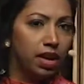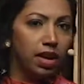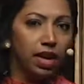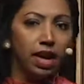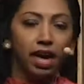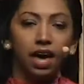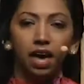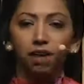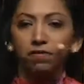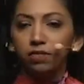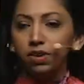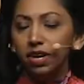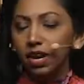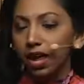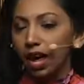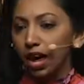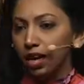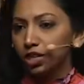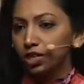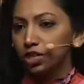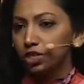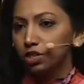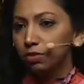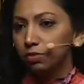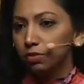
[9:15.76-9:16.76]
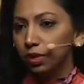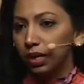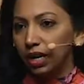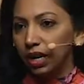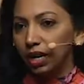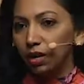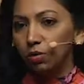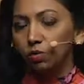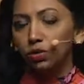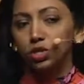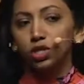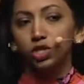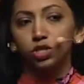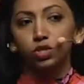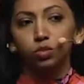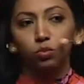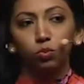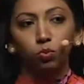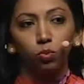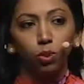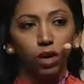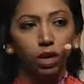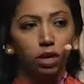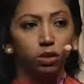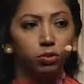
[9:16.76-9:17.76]
Have an action plan which is
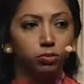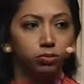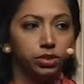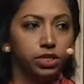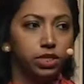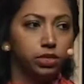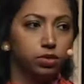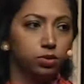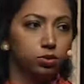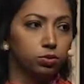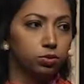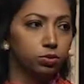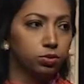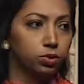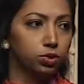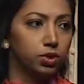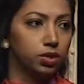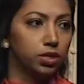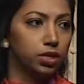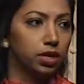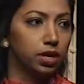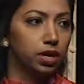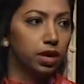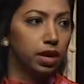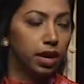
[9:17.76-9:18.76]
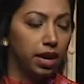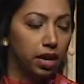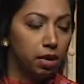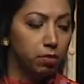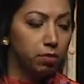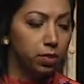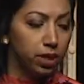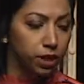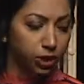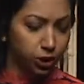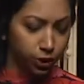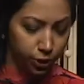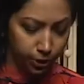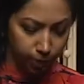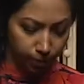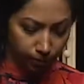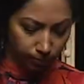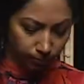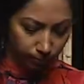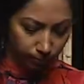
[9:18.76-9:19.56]
well-resourced and measured.